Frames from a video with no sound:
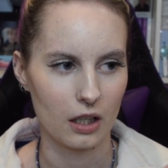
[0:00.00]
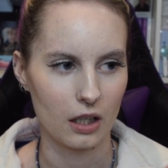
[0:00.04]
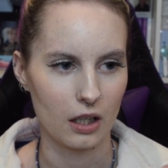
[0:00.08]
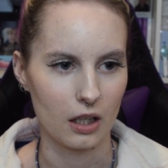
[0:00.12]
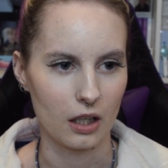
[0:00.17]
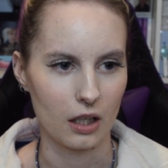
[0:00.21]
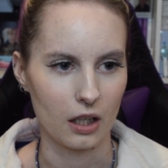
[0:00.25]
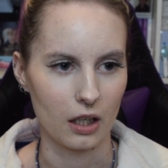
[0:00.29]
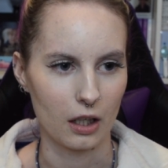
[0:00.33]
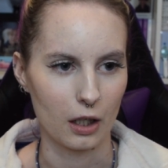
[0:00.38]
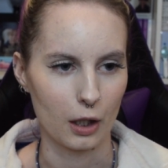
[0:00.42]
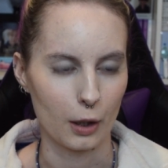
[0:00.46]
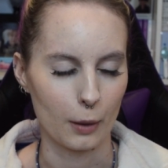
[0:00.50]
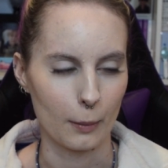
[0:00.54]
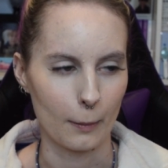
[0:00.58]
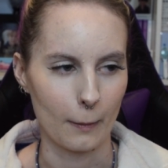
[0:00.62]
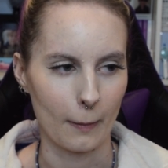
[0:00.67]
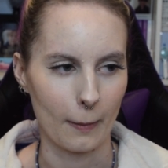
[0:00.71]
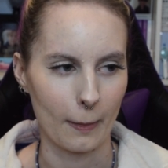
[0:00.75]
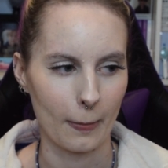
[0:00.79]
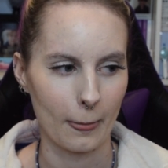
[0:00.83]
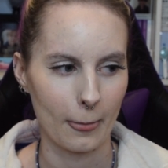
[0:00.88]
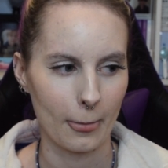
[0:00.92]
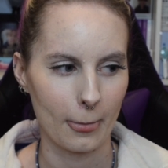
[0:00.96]

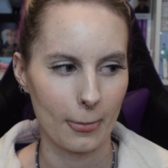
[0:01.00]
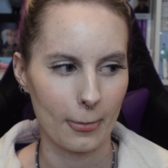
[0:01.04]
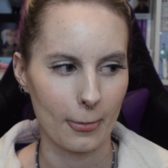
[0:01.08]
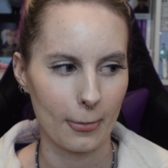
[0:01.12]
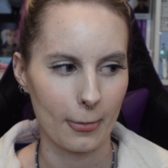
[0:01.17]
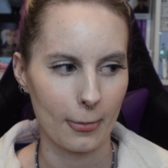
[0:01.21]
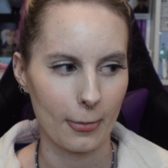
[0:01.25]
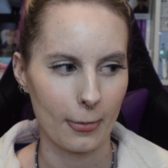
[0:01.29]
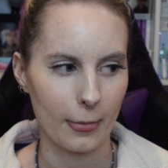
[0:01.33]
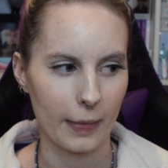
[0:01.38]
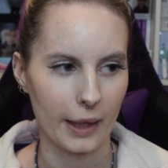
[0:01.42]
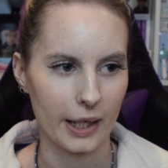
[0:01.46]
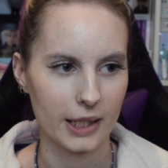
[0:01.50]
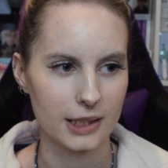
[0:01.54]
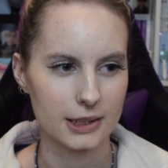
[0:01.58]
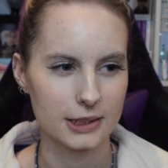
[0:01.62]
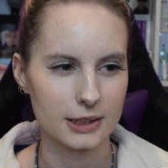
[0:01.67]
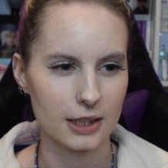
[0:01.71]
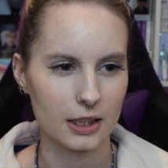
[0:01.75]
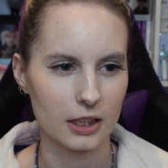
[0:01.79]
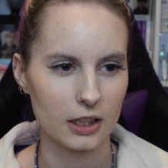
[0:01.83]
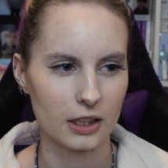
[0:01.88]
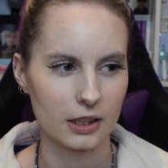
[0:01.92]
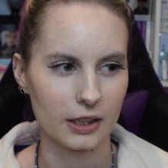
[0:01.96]
um, it's
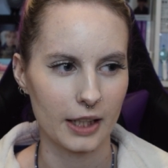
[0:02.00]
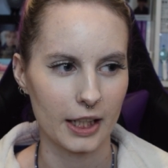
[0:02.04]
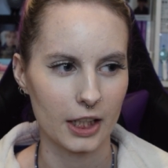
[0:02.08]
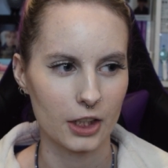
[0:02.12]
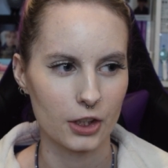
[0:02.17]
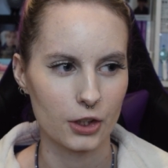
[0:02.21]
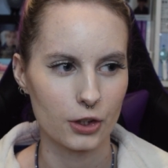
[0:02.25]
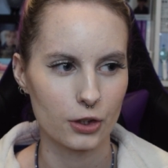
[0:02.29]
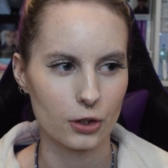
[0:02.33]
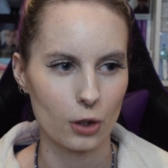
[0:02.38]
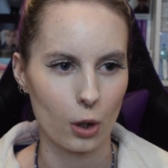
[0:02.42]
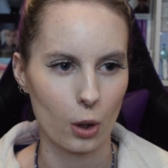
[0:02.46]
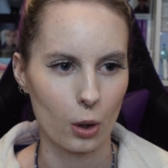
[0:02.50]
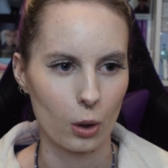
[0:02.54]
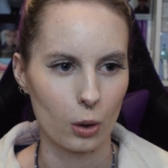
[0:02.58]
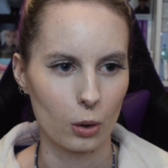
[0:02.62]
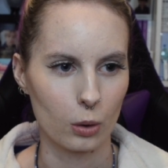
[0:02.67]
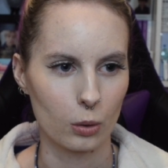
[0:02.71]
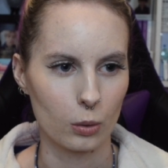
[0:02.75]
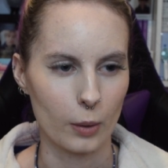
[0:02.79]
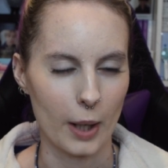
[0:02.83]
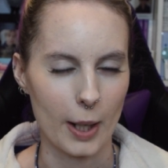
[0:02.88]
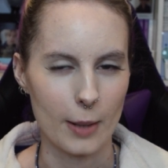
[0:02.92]
gonna like show